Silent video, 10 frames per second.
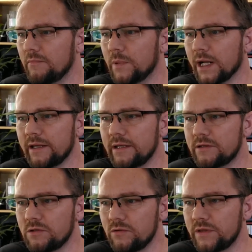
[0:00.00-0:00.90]
But I
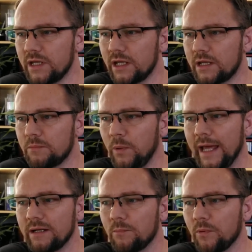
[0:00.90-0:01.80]
do think
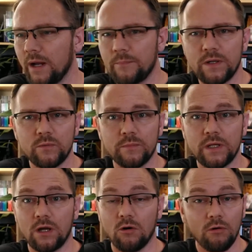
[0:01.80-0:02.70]
Platinum Preppy would
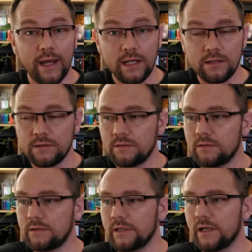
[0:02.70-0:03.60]
be great,
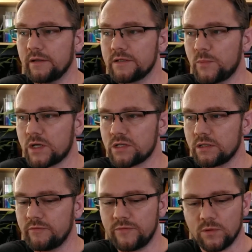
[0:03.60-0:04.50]

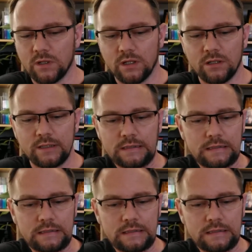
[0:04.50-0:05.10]
especially for